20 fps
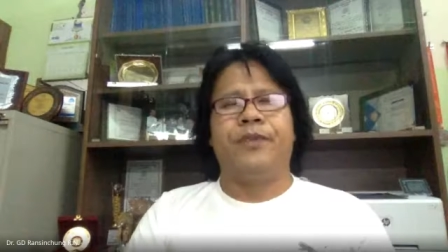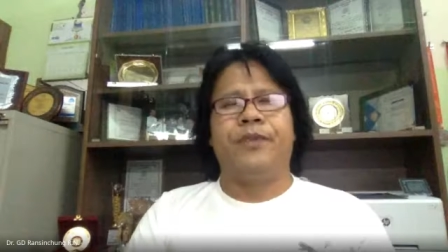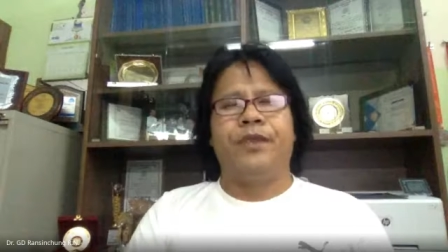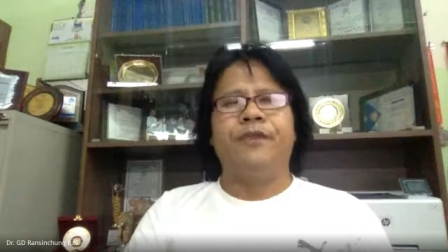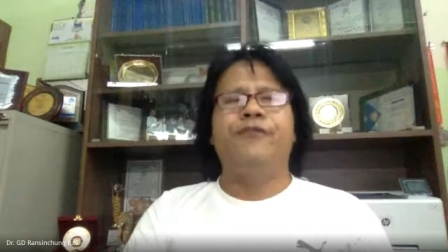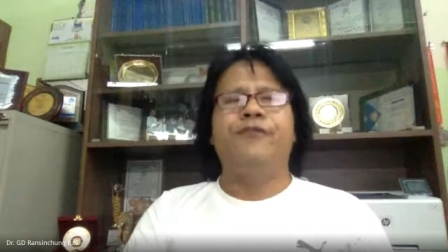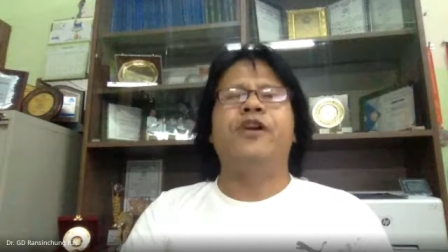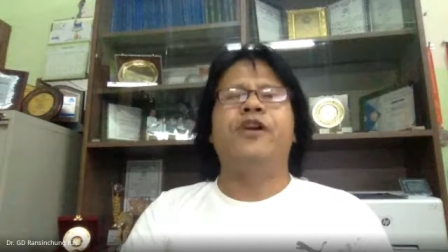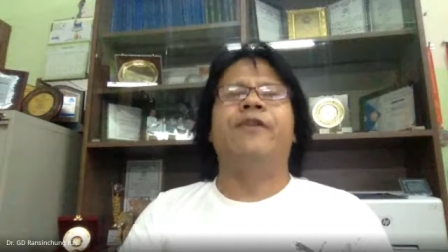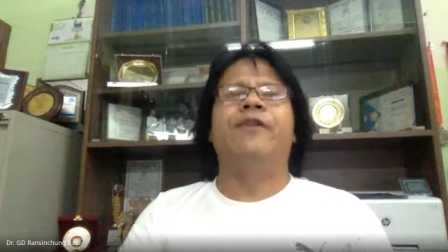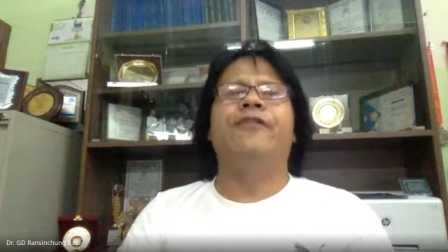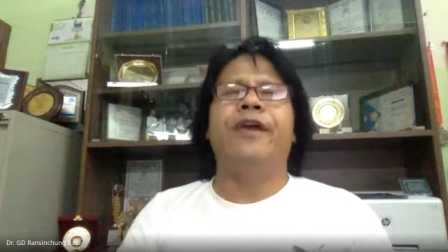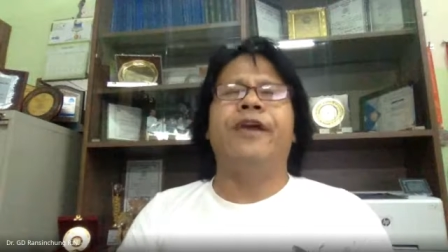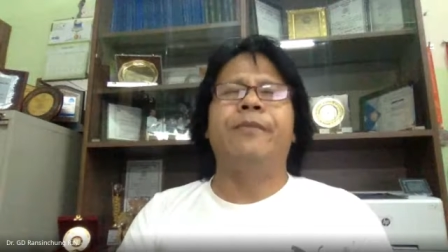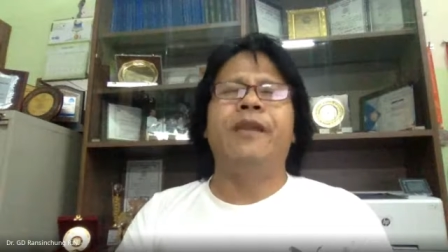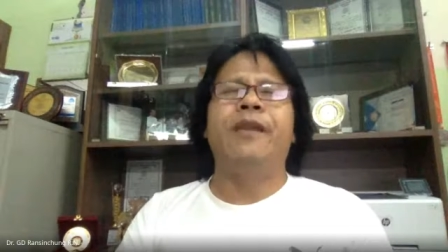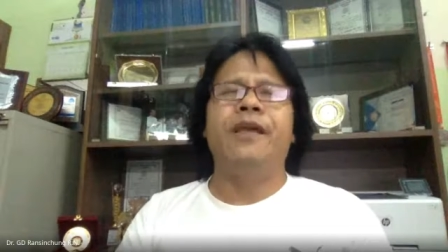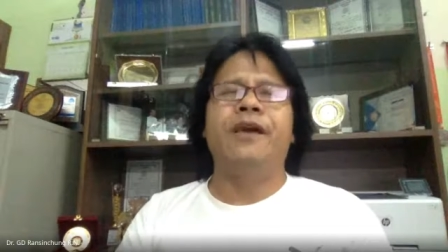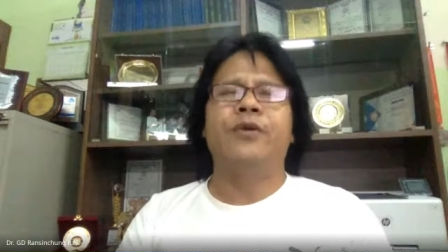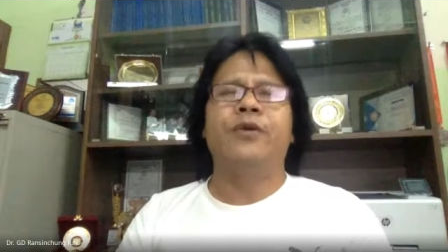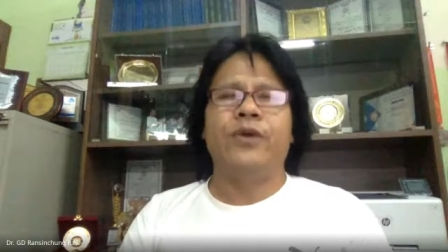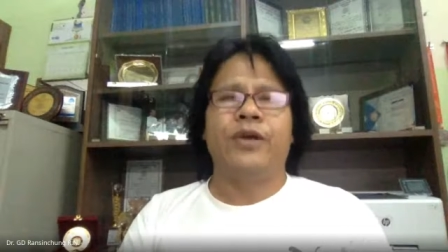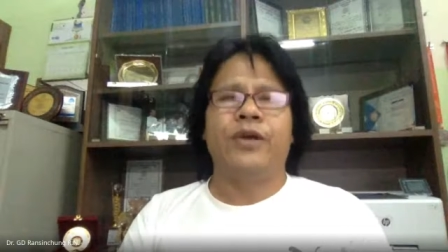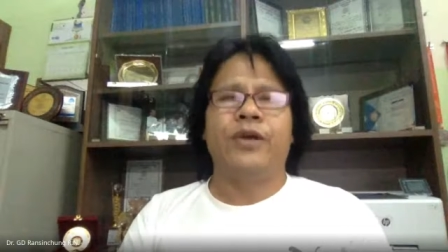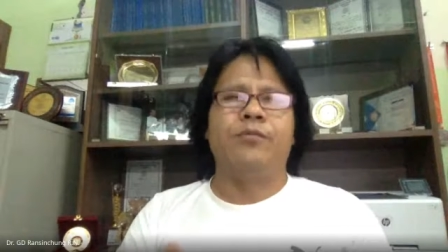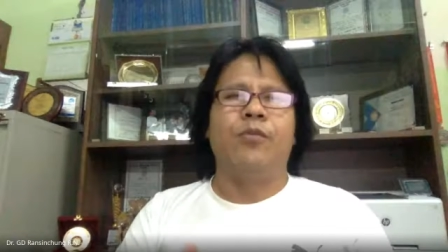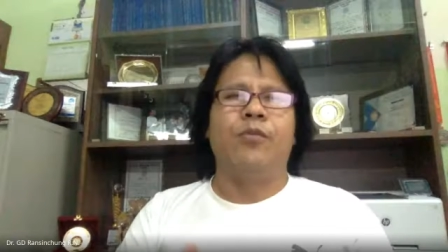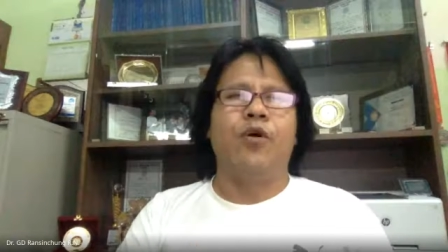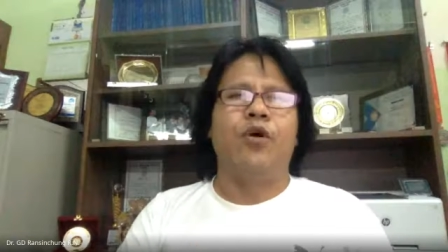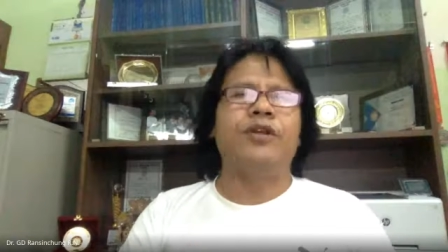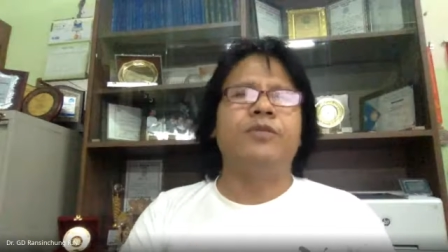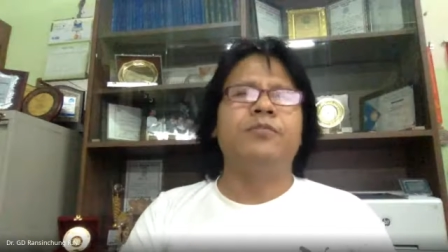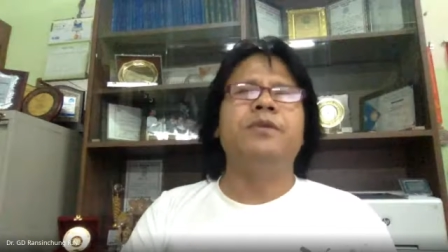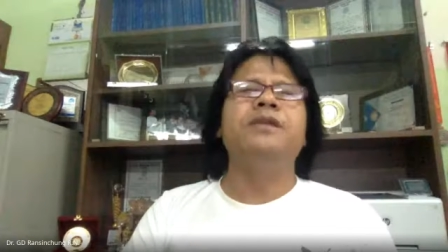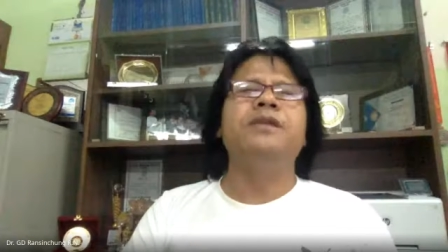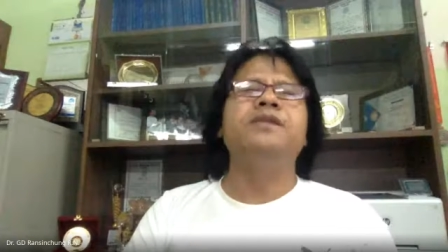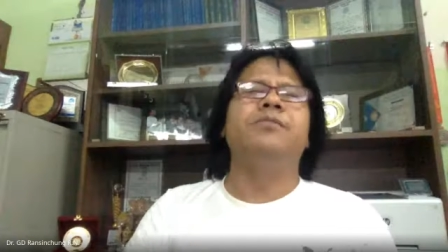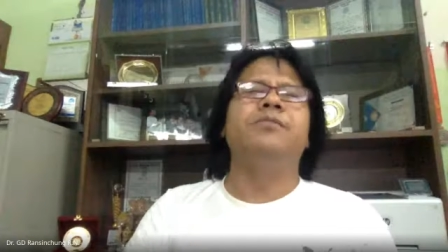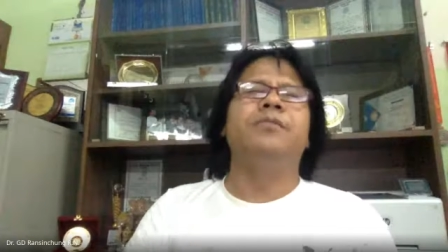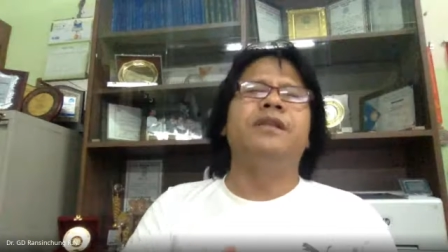if you are familiar with MOD,
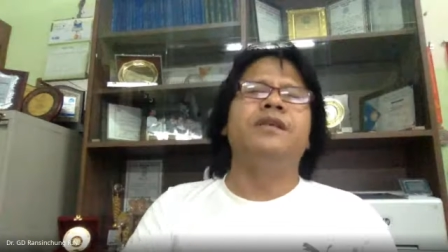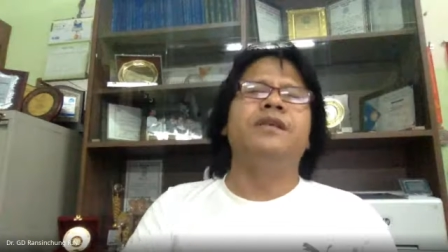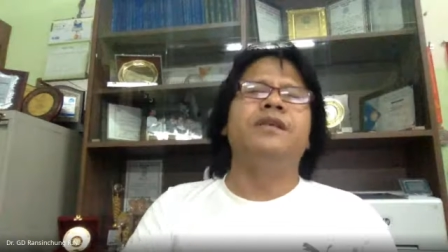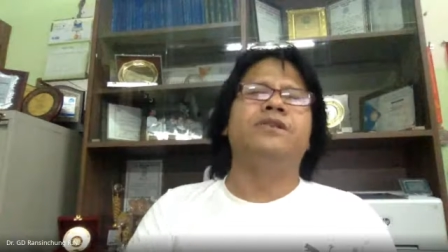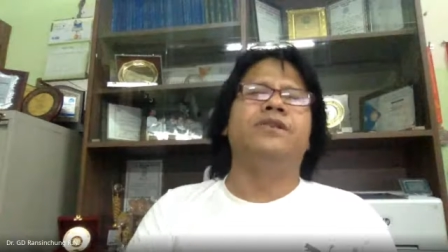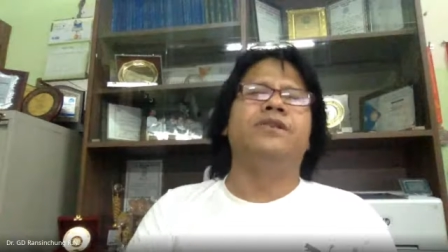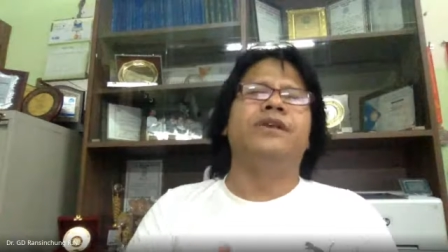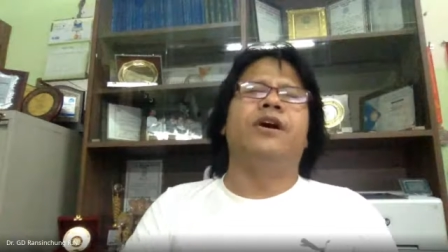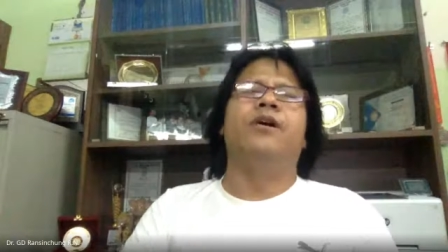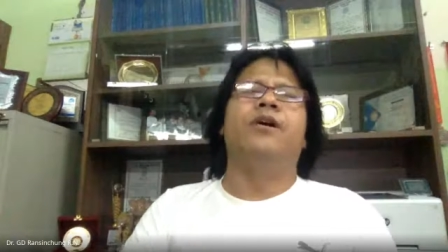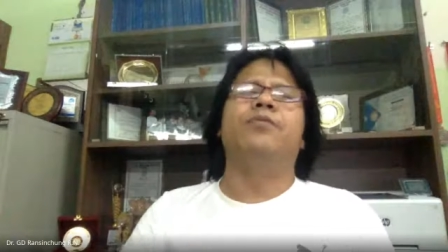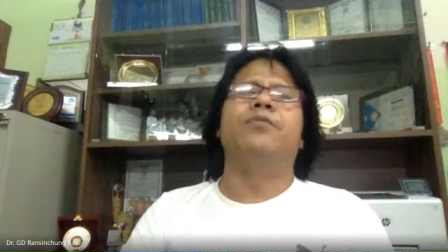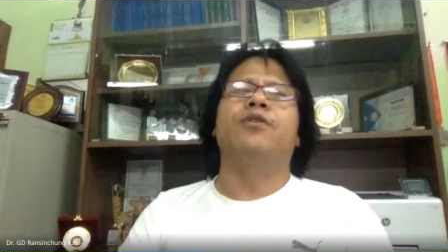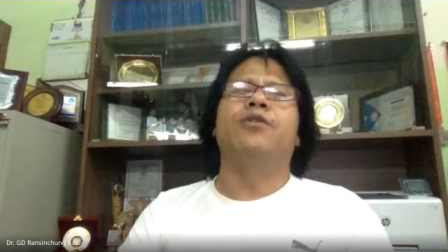means Ministry of